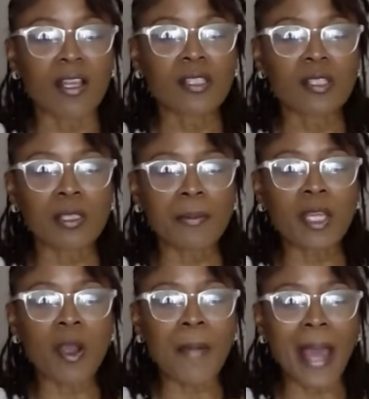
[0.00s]
So let me
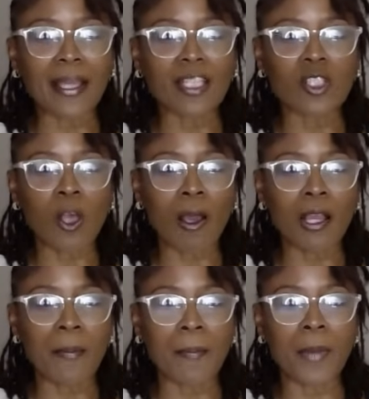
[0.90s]
go back and talk
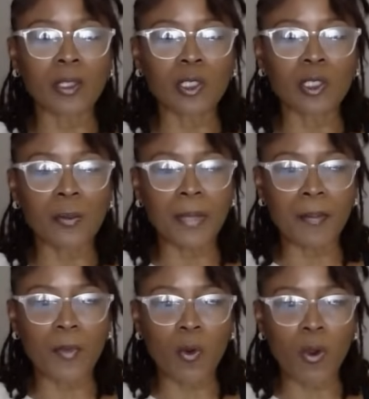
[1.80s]
a little bit
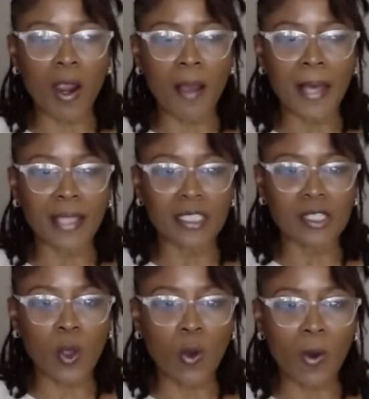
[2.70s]
more about this whole